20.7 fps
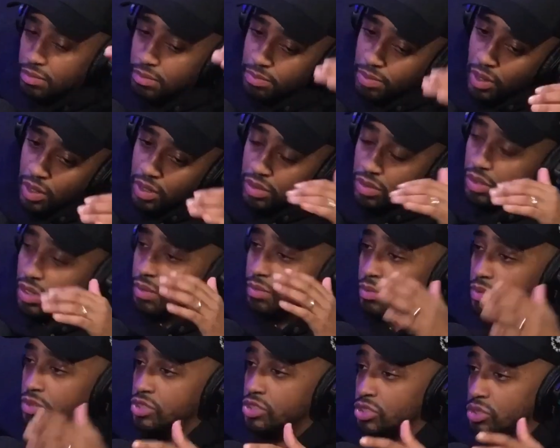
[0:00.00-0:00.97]
partner
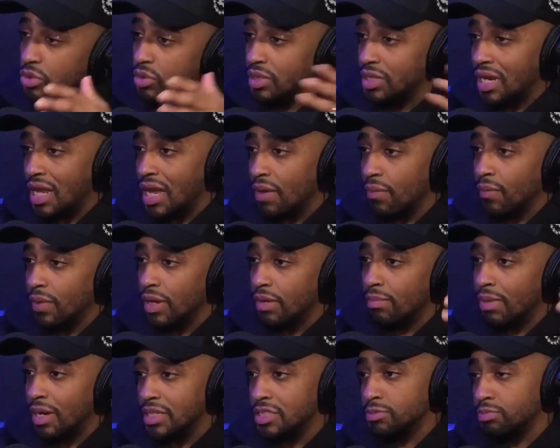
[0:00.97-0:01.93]
up with you in that way
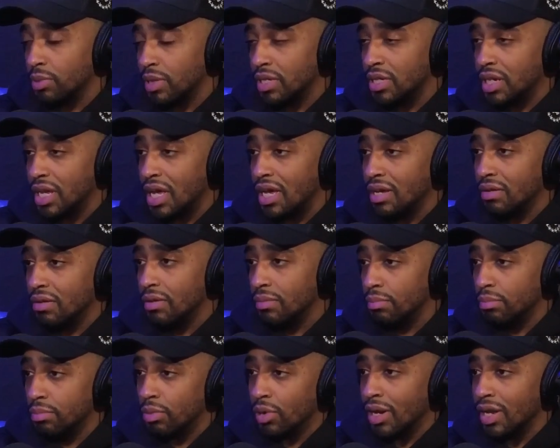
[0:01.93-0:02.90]
by spreading that
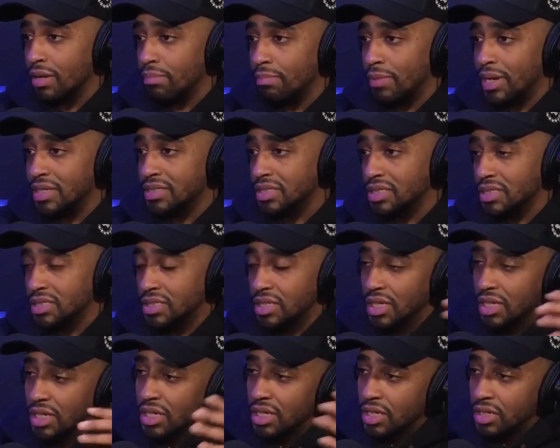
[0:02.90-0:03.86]
brand message
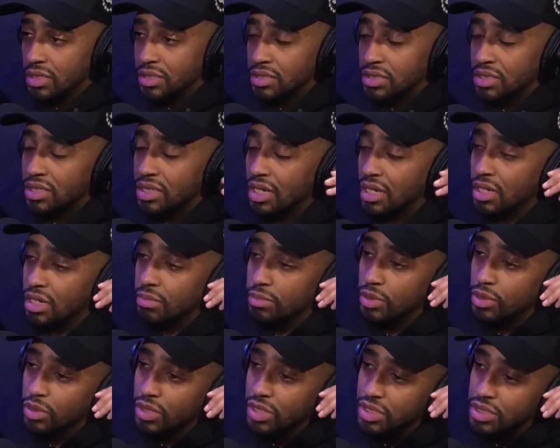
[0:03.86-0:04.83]
to their
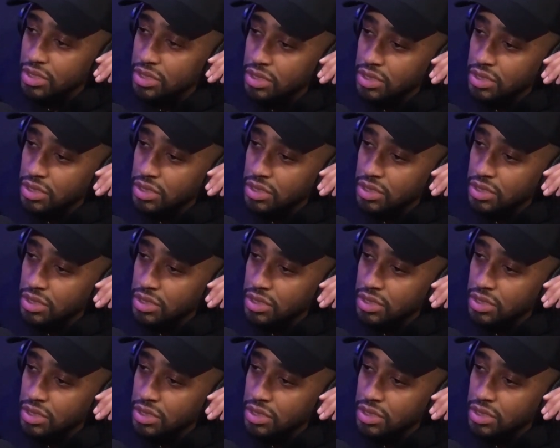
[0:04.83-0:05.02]
communities.